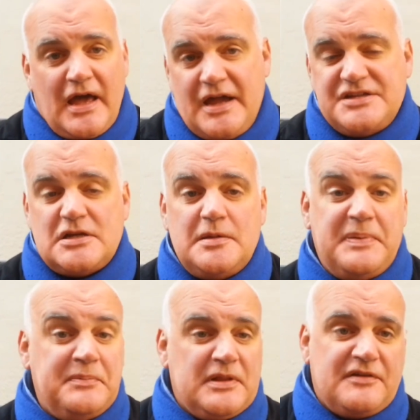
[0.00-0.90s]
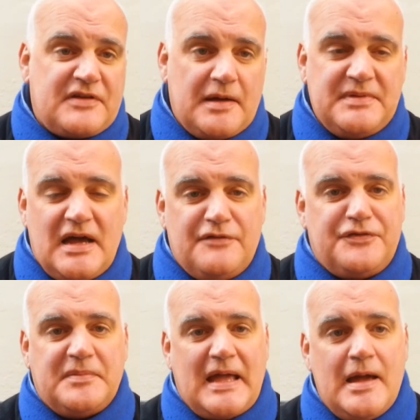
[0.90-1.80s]
Asia, people that have come down
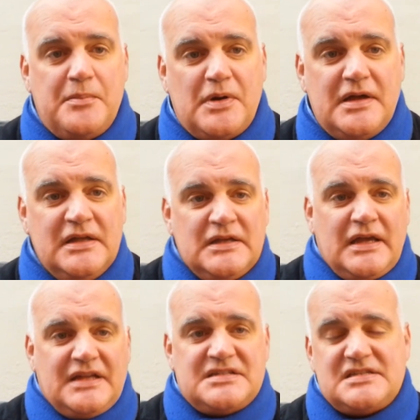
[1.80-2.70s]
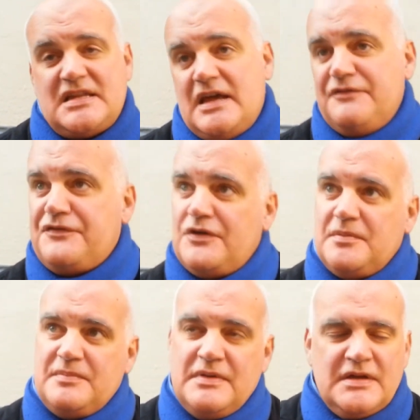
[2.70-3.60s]
from Canberra, interstate,
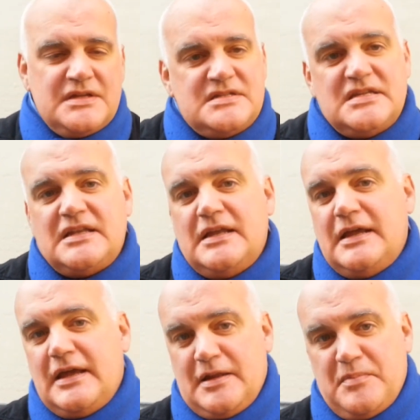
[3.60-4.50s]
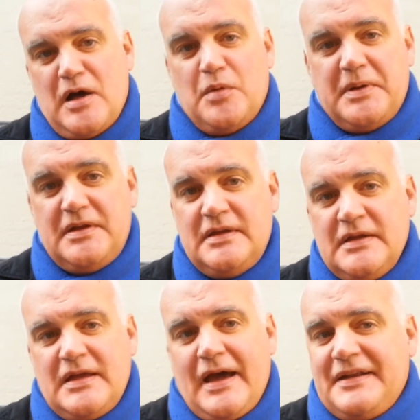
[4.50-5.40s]
from Sydney and Melbourne,
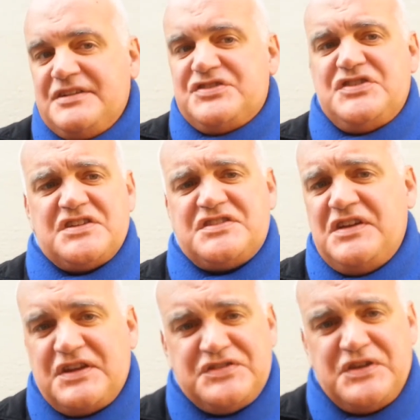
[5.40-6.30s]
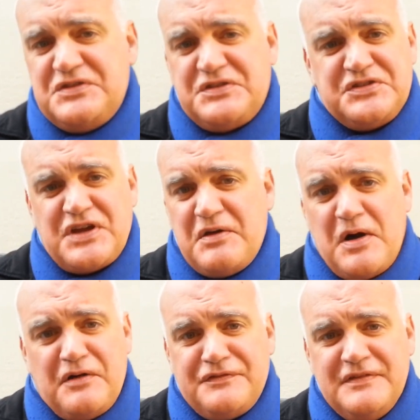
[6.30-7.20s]
and it's just an excuse to
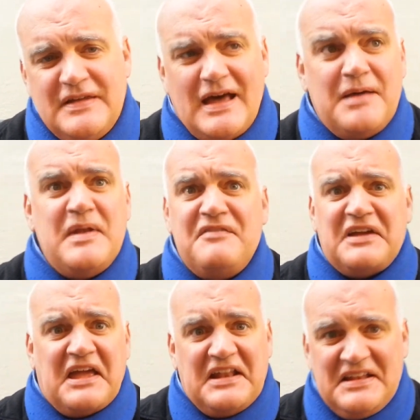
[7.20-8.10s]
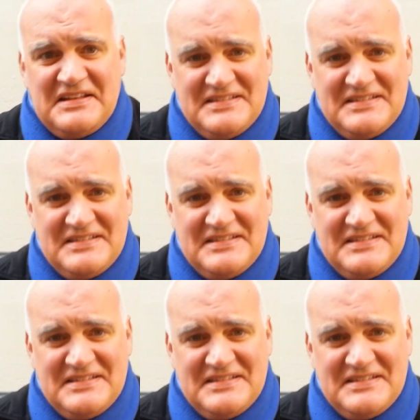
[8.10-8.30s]
show off, and I'm loving it.